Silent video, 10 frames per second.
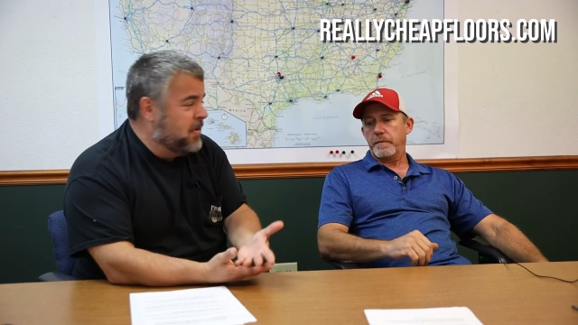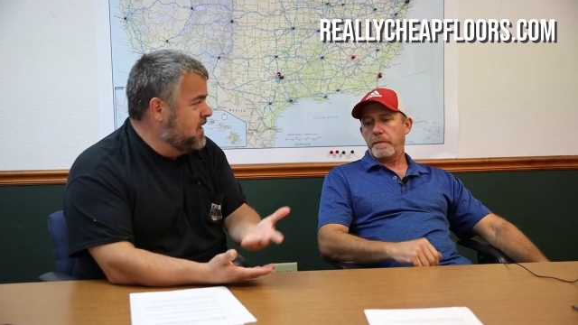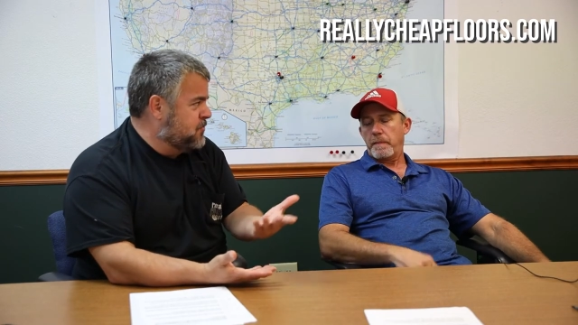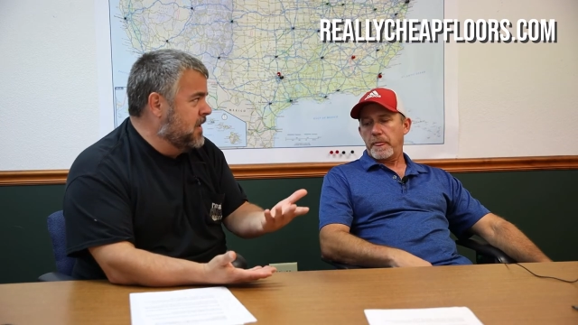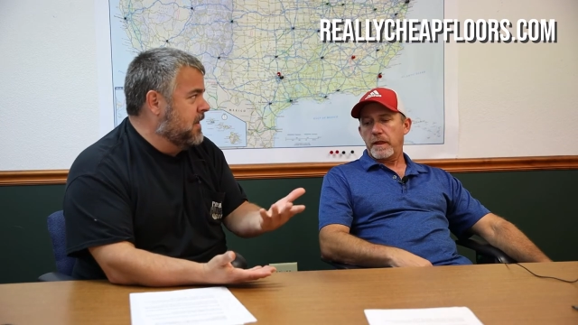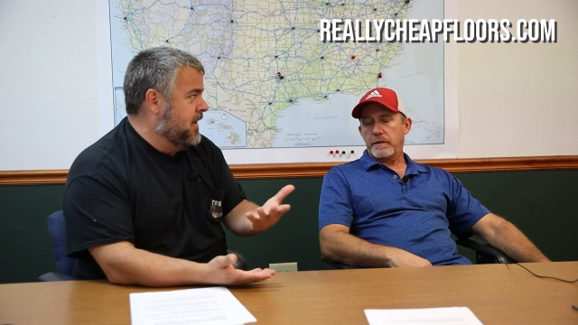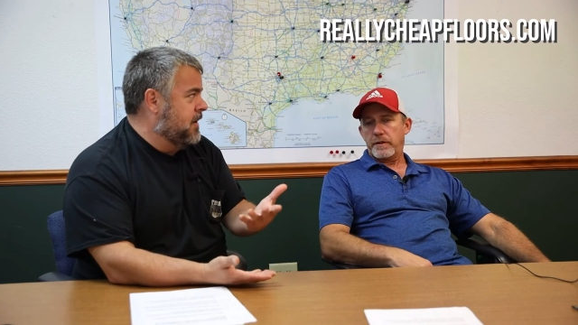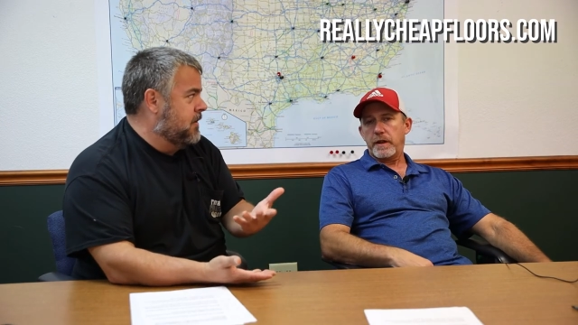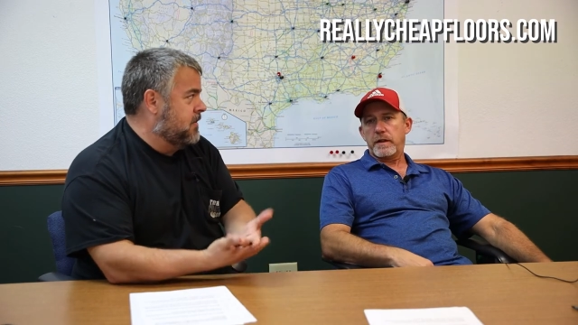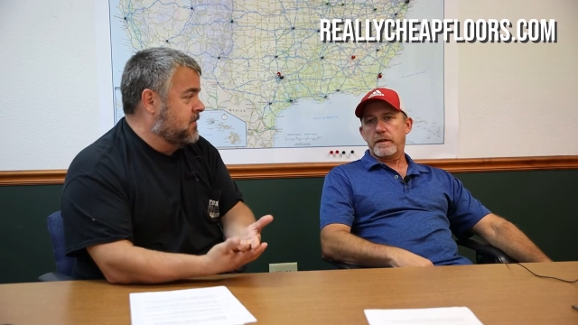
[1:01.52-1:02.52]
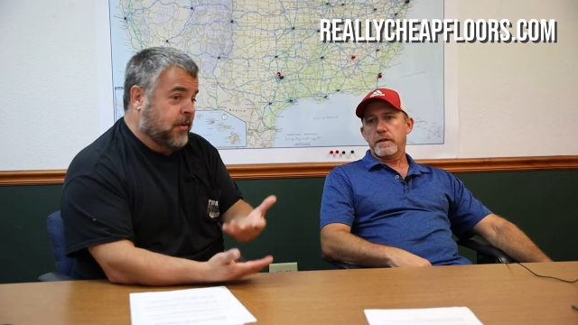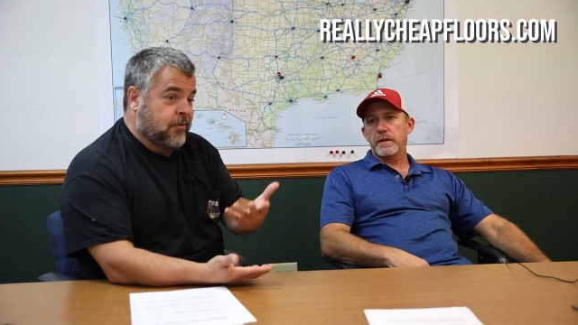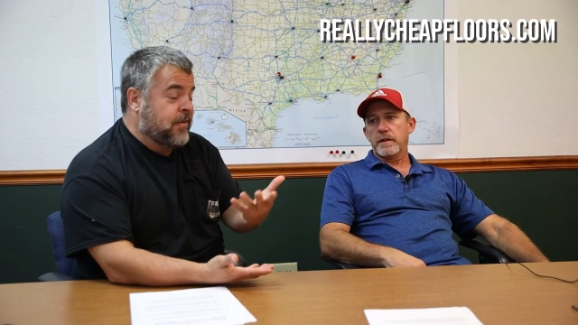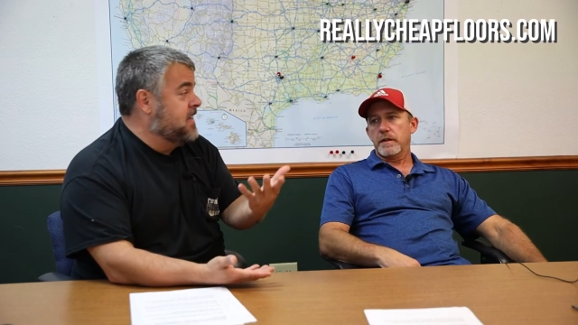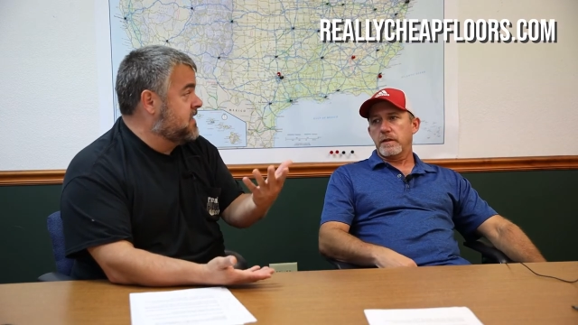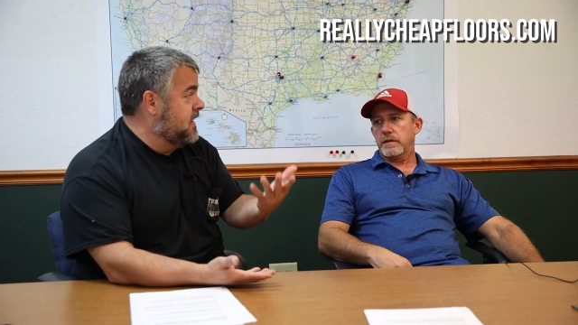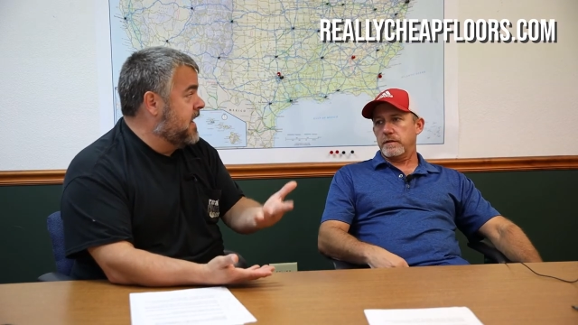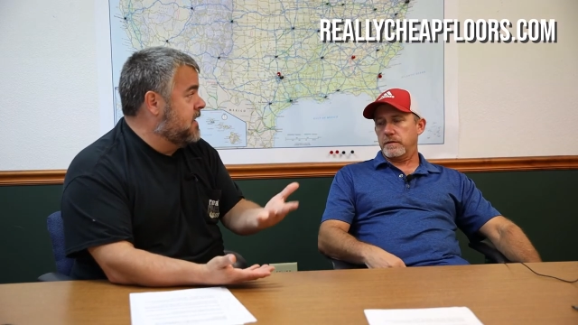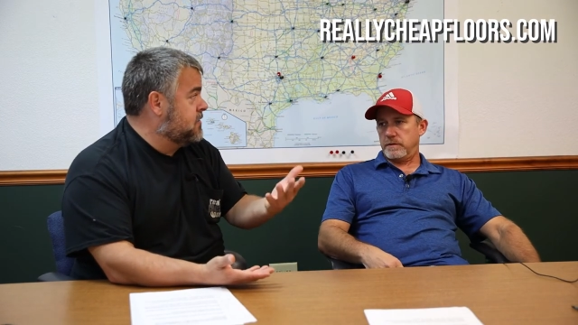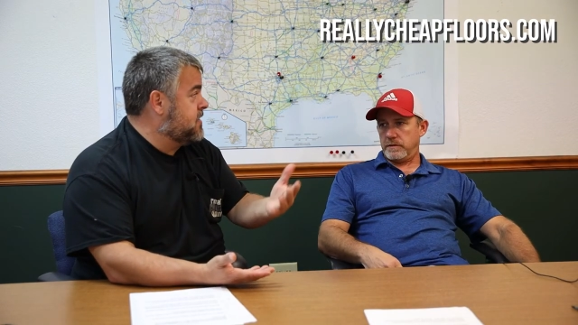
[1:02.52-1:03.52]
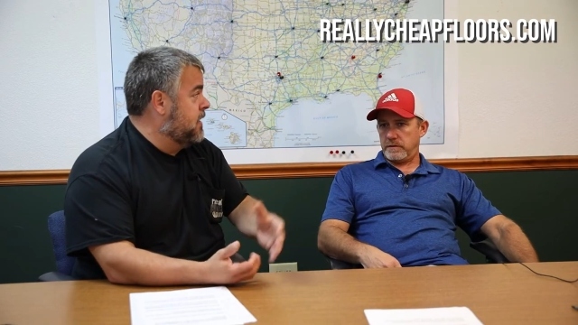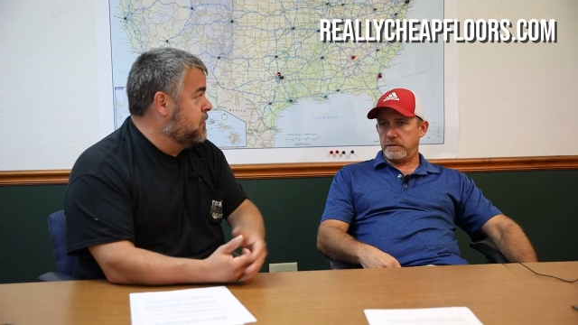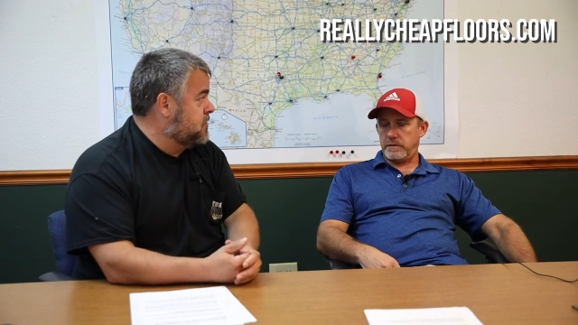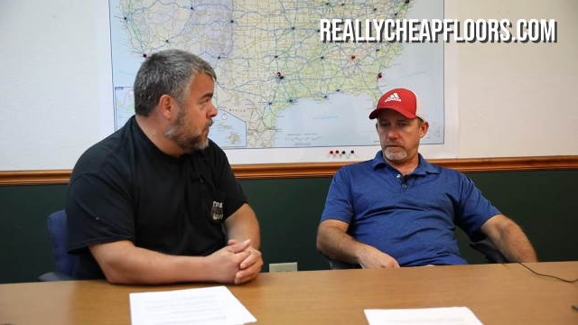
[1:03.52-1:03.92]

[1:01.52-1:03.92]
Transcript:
Speaker 1: but it's really there to, to grease the nails so they don't